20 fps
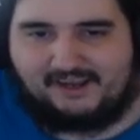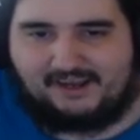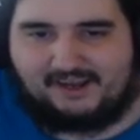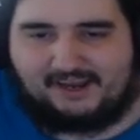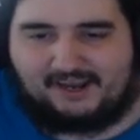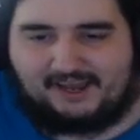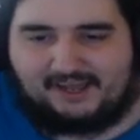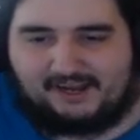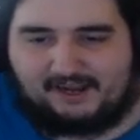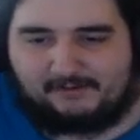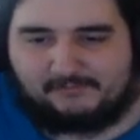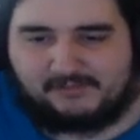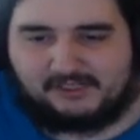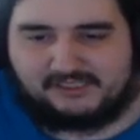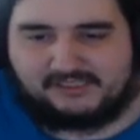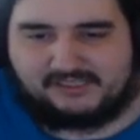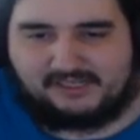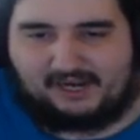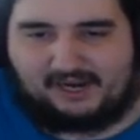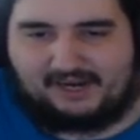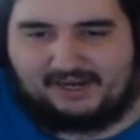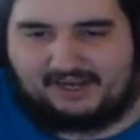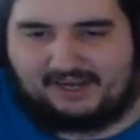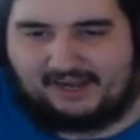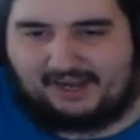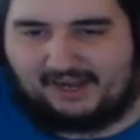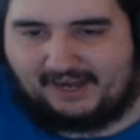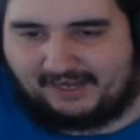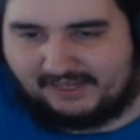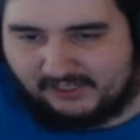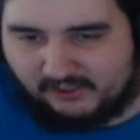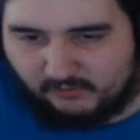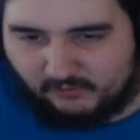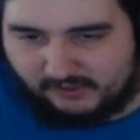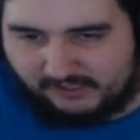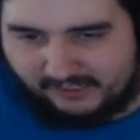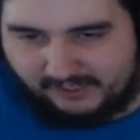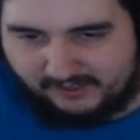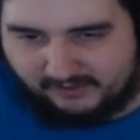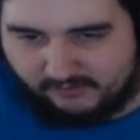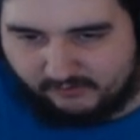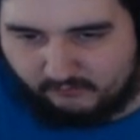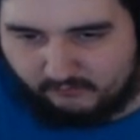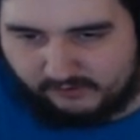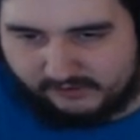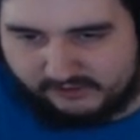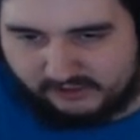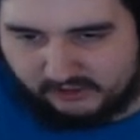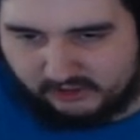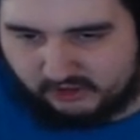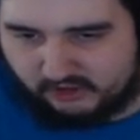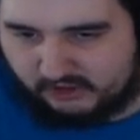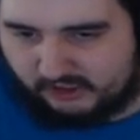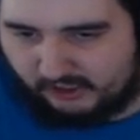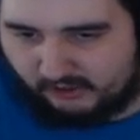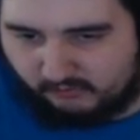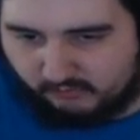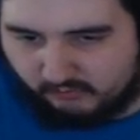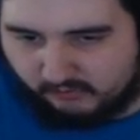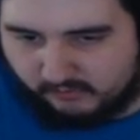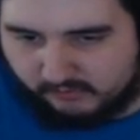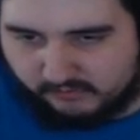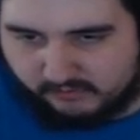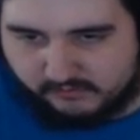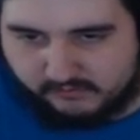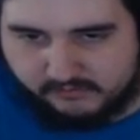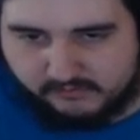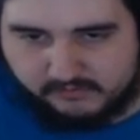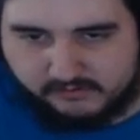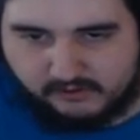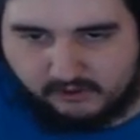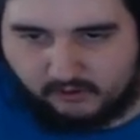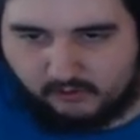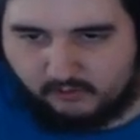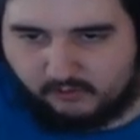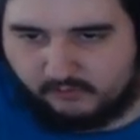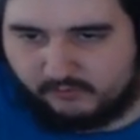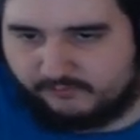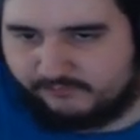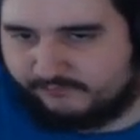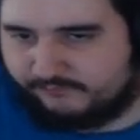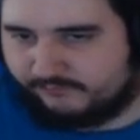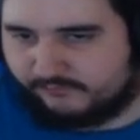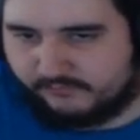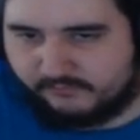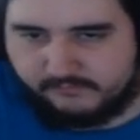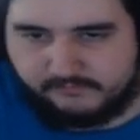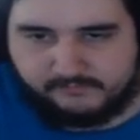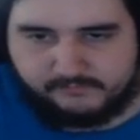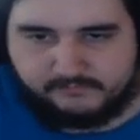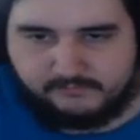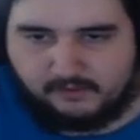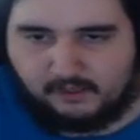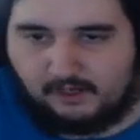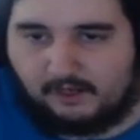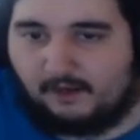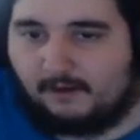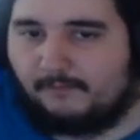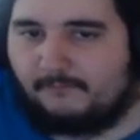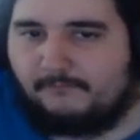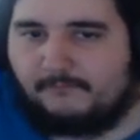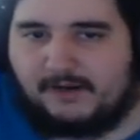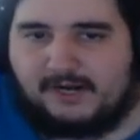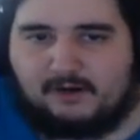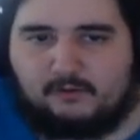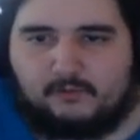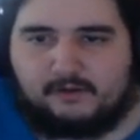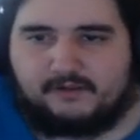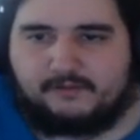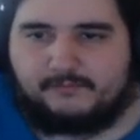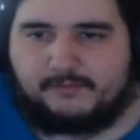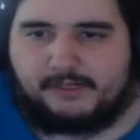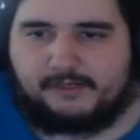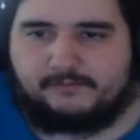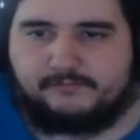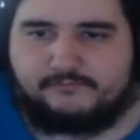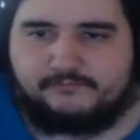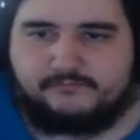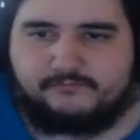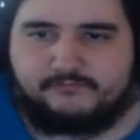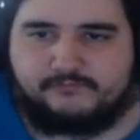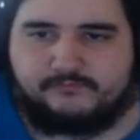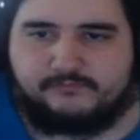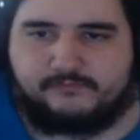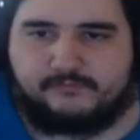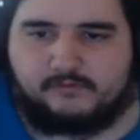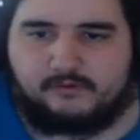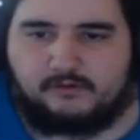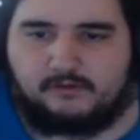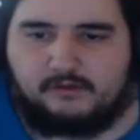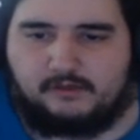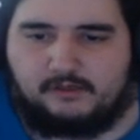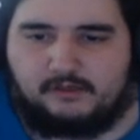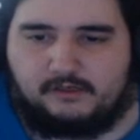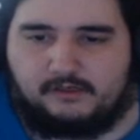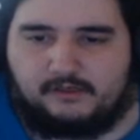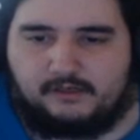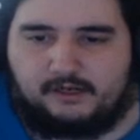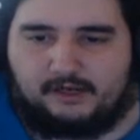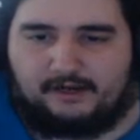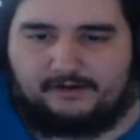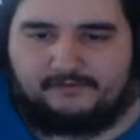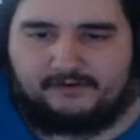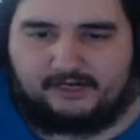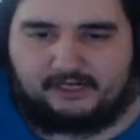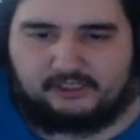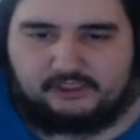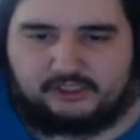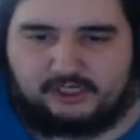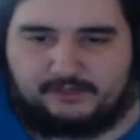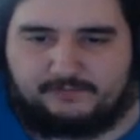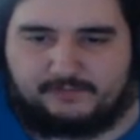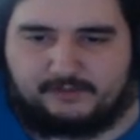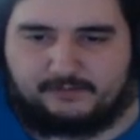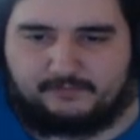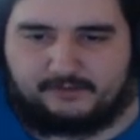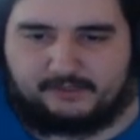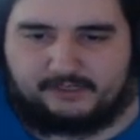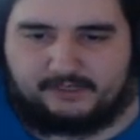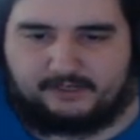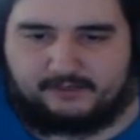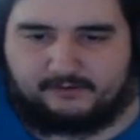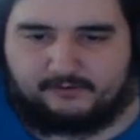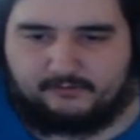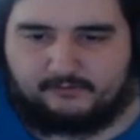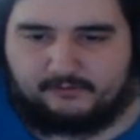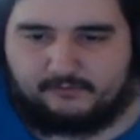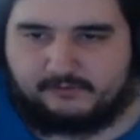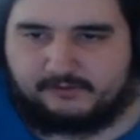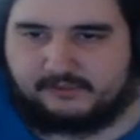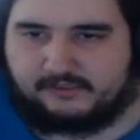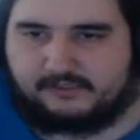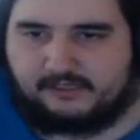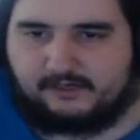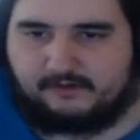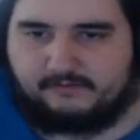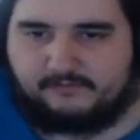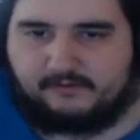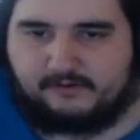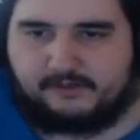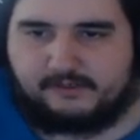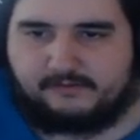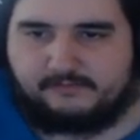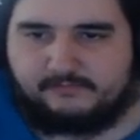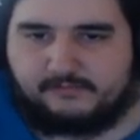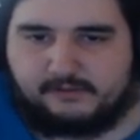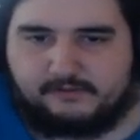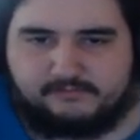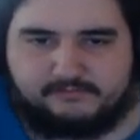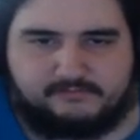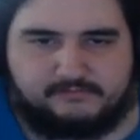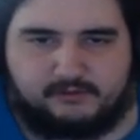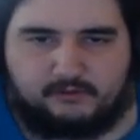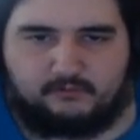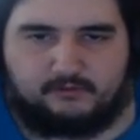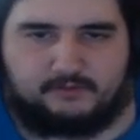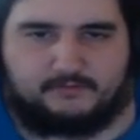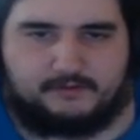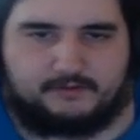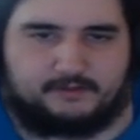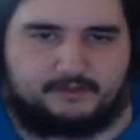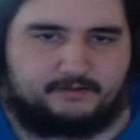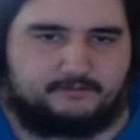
and I'm just, I hate doing King of the Rings in general. So, bear with me. I even got JB in my King of the Ring, which is kind of funny, but don't worry about that.